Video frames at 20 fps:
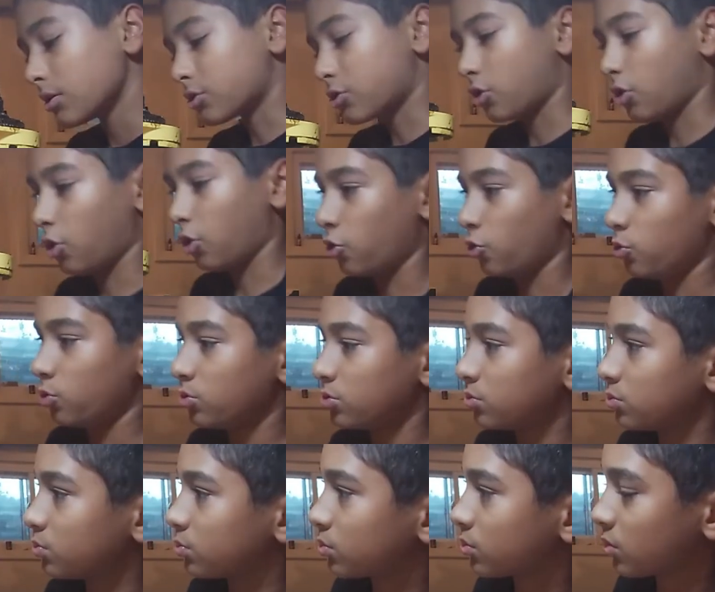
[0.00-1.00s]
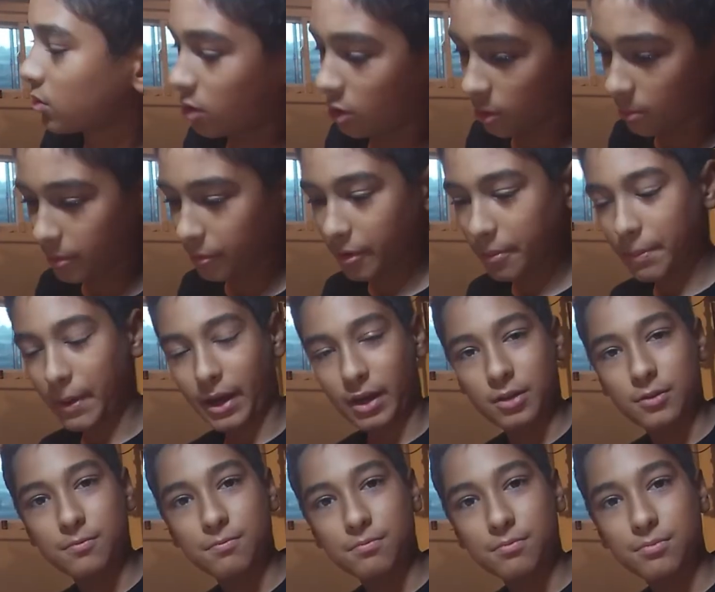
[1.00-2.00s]
So, I'll be right
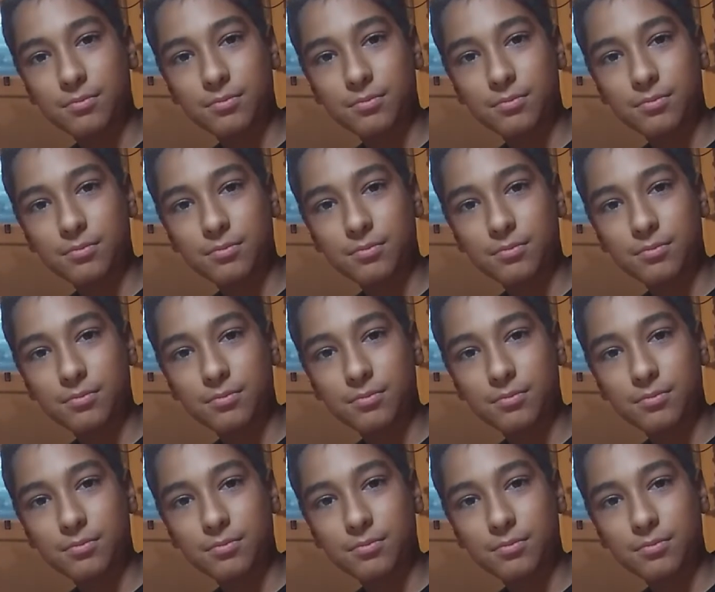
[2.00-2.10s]
back.